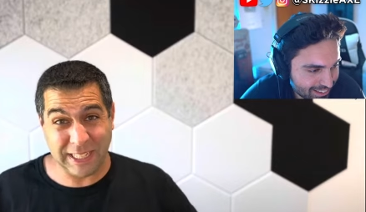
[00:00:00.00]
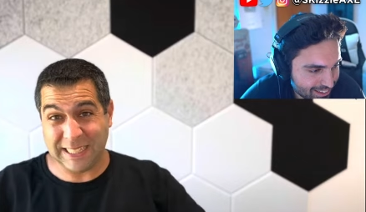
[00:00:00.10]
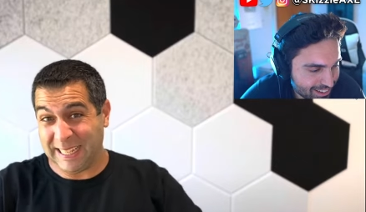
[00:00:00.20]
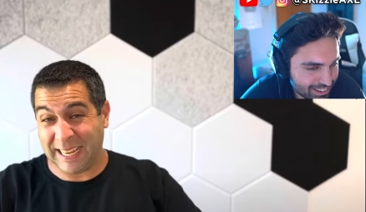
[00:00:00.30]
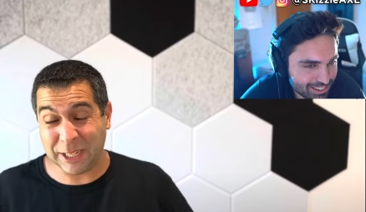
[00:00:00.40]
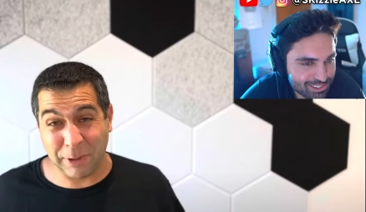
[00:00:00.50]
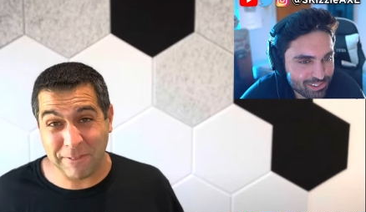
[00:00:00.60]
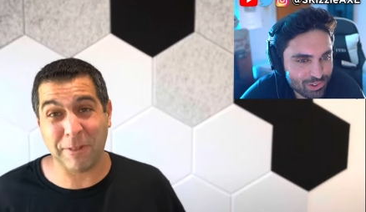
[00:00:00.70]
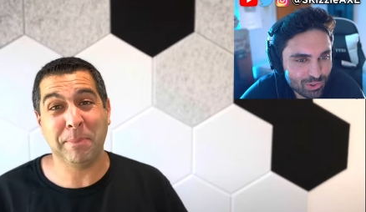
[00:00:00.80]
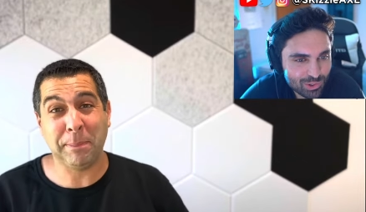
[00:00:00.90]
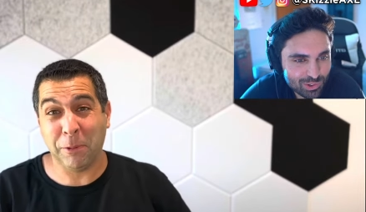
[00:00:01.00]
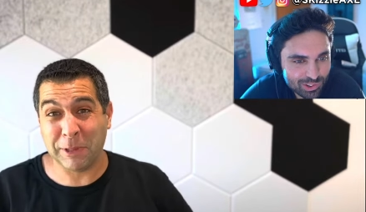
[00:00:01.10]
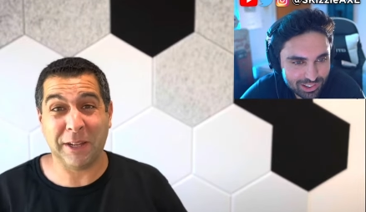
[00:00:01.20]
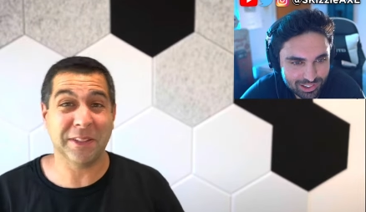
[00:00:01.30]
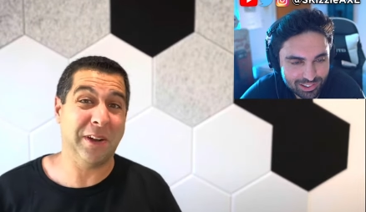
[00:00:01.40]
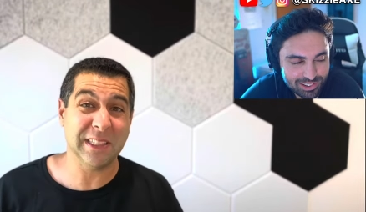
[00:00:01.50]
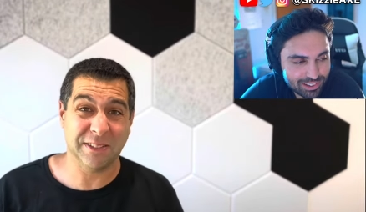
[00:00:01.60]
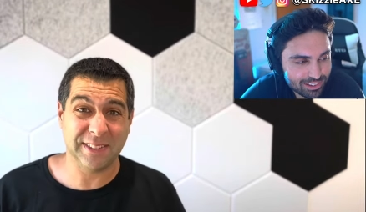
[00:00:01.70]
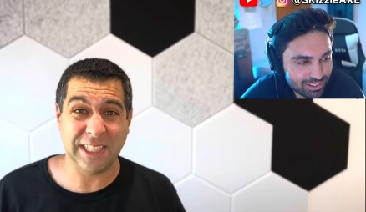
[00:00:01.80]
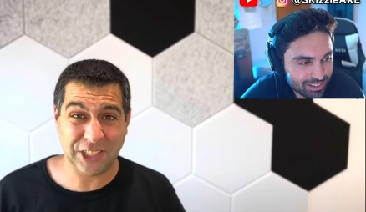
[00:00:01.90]
Speaker 1: it, and take it away from people without their
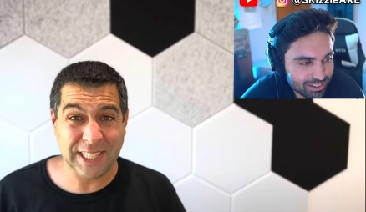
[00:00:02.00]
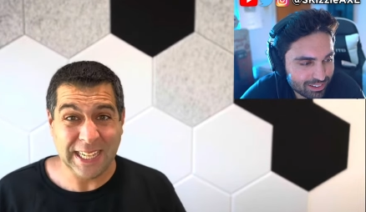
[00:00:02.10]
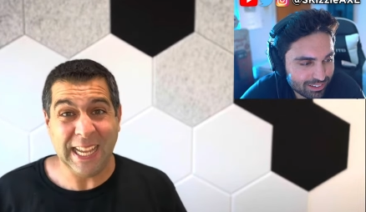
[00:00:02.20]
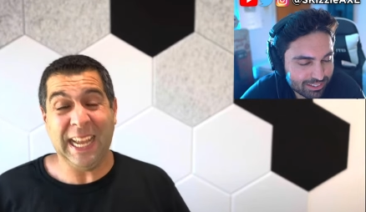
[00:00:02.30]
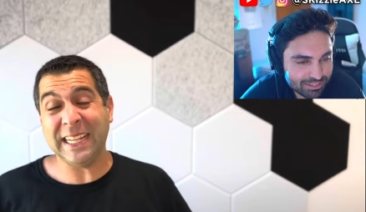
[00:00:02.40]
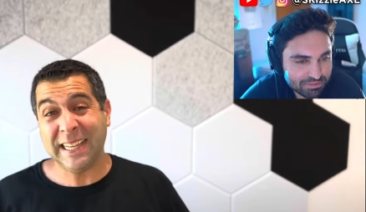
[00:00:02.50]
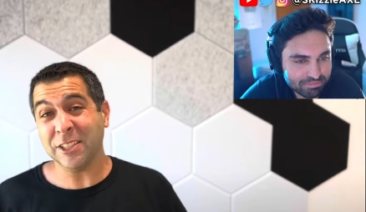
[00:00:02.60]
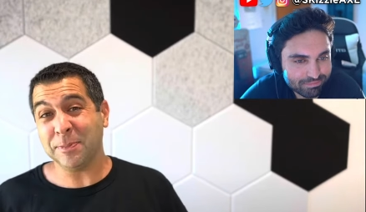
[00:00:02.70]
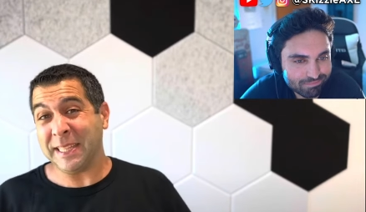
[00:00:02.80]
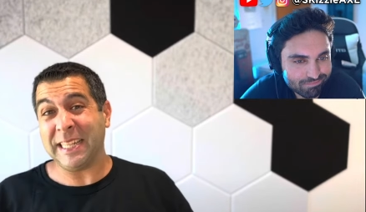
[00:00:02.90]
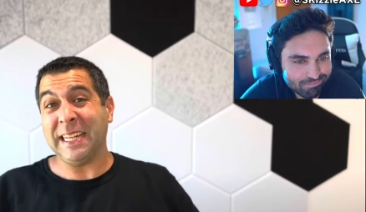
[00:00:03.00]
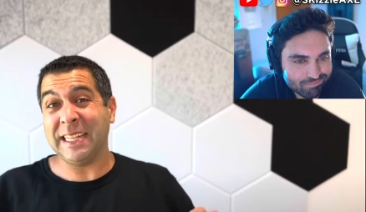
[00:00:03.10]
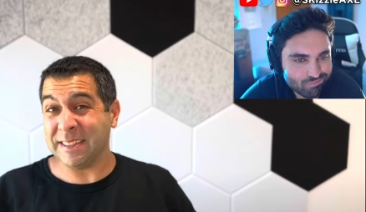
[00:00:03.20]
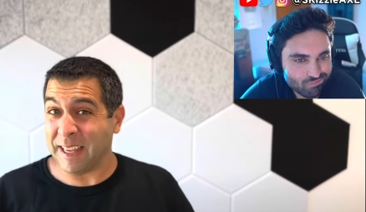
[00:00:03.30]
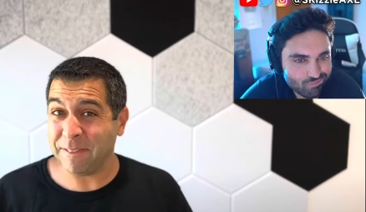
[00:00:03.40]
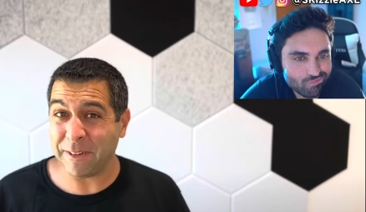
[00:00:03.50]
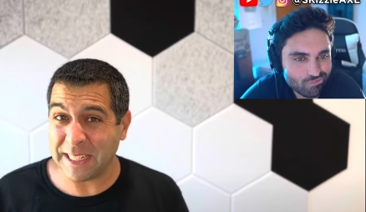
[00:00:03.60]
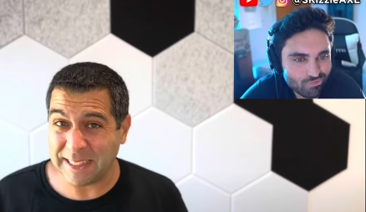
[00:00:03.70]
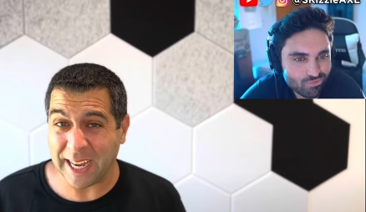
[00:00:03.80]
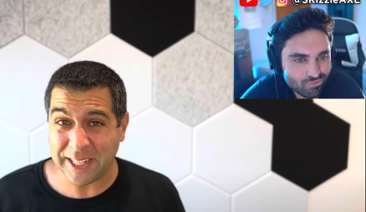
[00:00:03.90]
authorization, it tells me that it is a
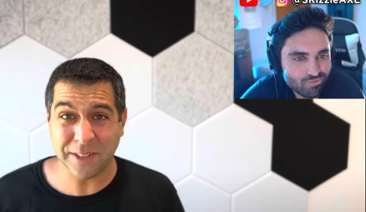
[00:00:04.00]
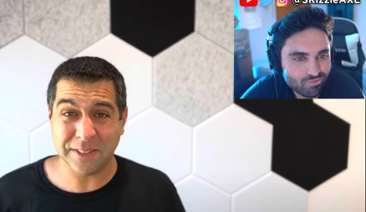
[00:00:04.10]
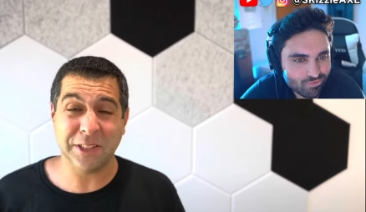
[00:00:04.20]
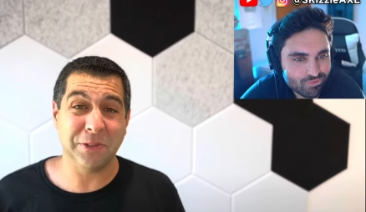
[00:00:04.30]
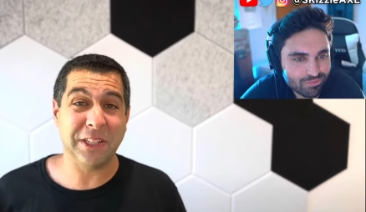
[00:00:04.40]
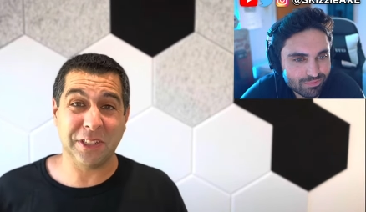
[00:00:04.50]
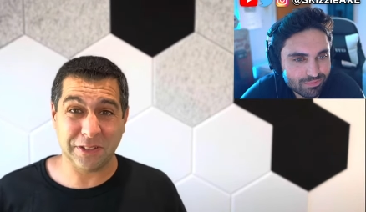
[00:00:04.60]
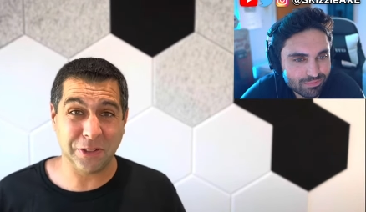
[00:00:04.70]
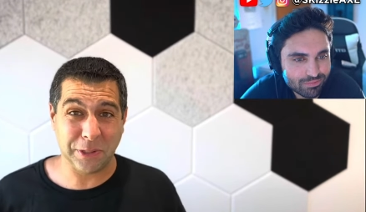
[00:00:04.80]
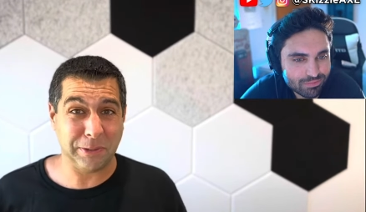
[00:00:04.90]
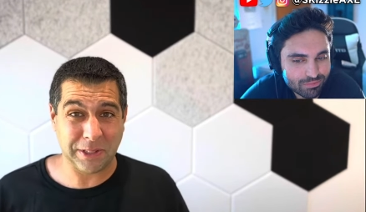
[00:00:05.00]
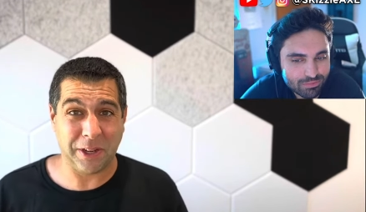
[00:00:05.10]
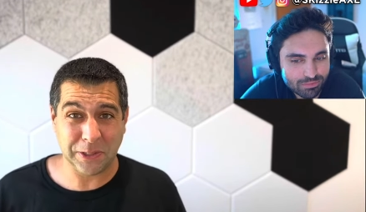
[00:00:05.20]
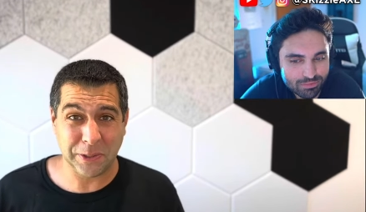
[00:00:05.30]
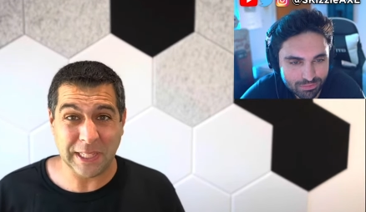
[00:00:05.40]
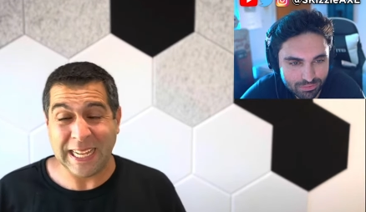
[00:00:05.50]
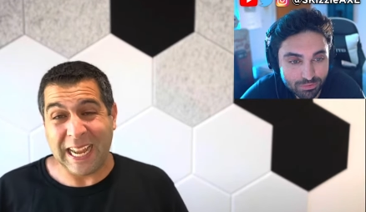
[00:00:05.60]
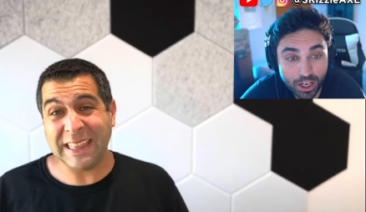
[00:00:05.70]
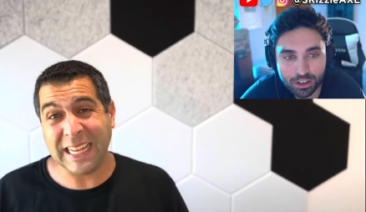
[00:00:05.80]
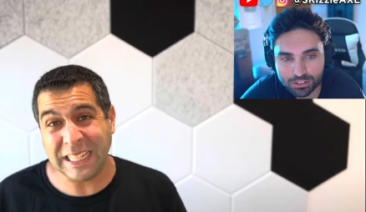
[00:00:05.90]
very dire situation at Sony with Concord,
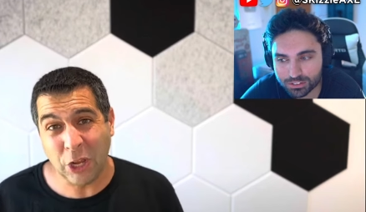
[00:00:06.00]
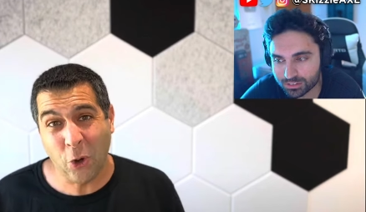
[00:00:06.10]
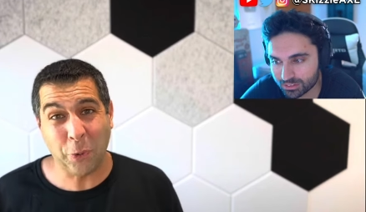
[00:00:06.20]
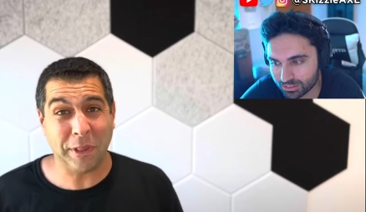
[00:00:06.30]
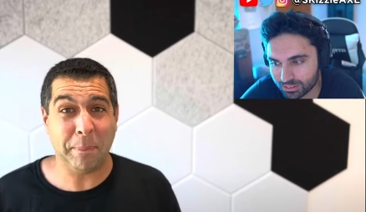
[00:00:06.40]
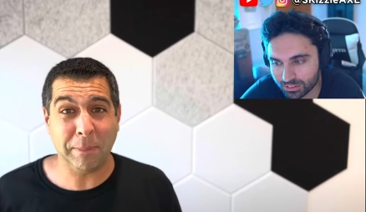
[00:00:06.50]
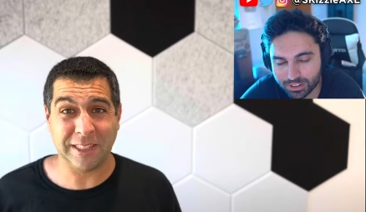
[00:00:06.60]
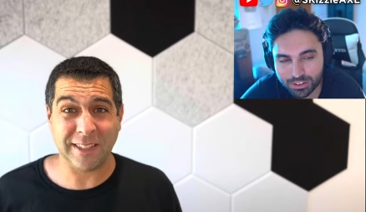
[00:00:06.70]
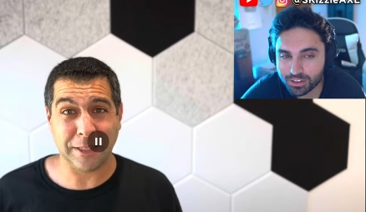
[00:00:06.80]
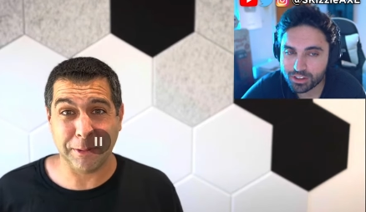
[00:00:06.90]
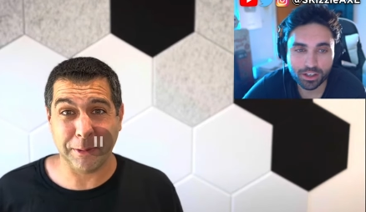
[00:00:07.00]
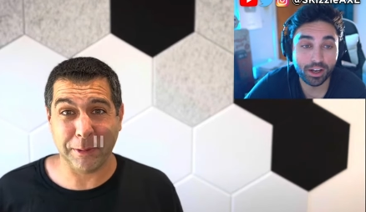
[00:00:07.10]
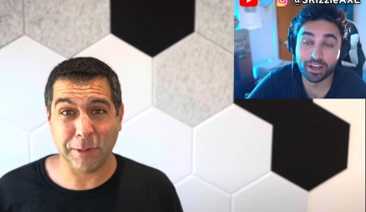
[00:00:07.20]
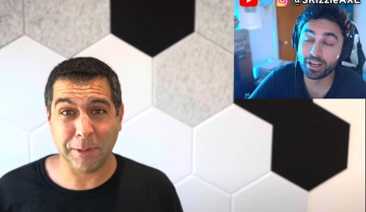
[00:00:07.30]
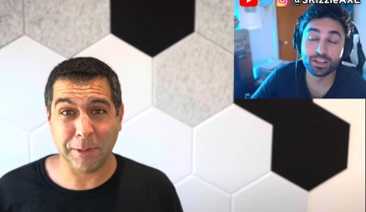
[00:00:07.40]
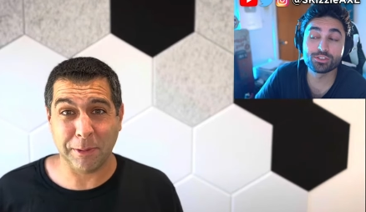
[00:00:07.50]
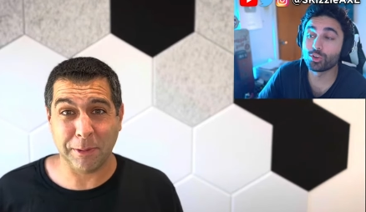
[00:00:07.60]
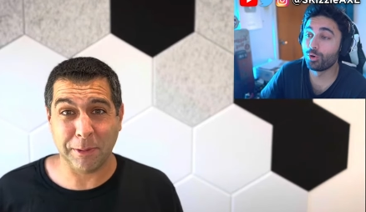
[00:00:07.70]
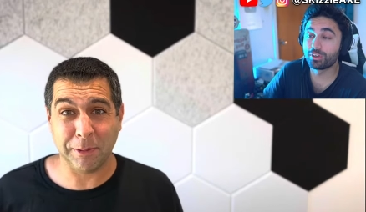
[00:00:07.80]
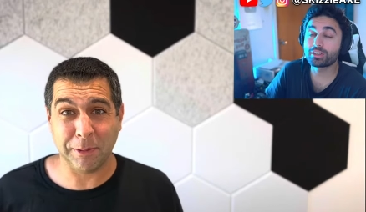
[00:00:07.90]
and
Speaker 2: they know the public sentiment with it
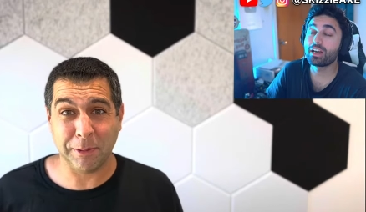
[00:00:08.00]
is over,